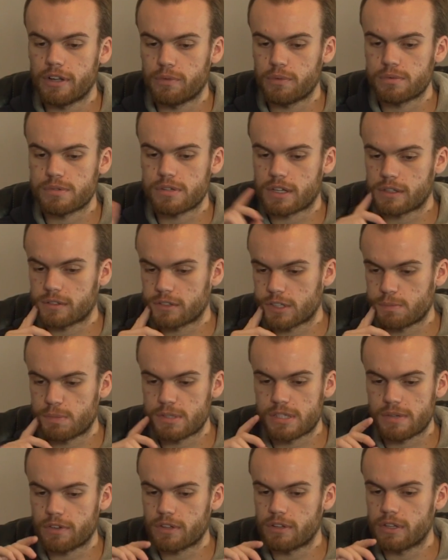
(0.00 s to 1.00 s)
If it was
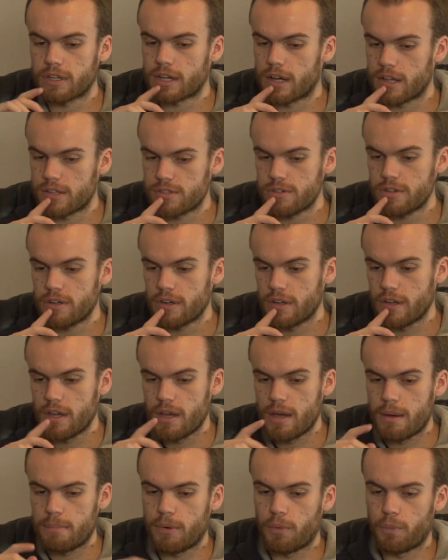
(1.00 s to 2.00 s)
specifically a concert,
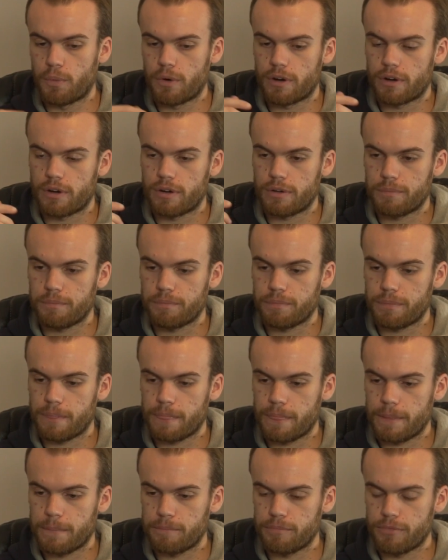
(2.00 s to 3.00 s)
but where
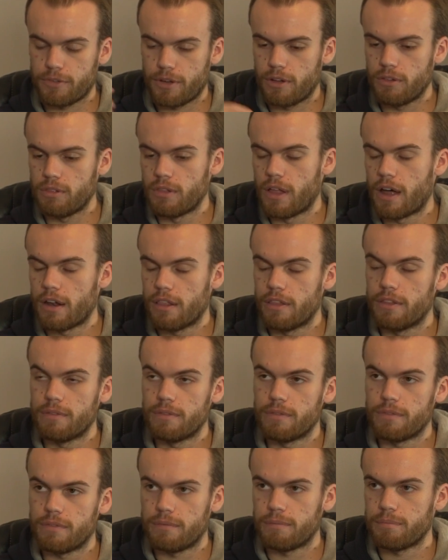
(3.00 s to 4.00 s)
a lot of
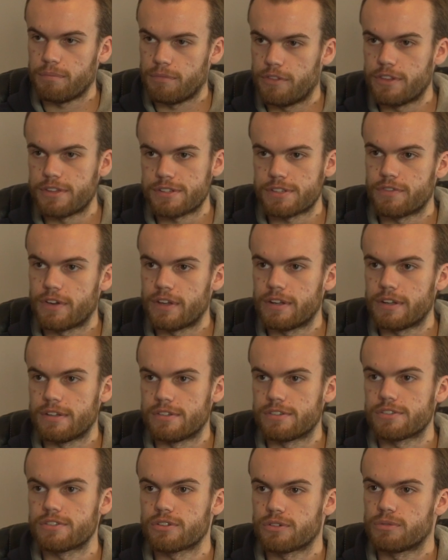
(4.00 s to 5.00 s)
this event
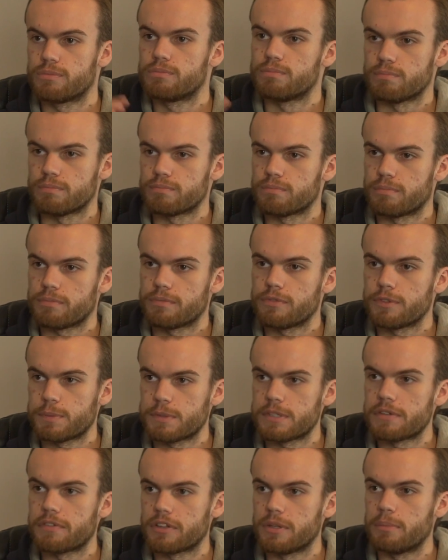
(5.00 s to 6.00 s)
is to
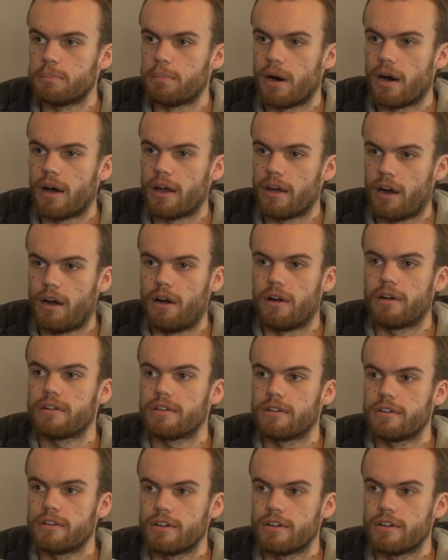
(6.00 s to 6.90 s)
specifically buy art.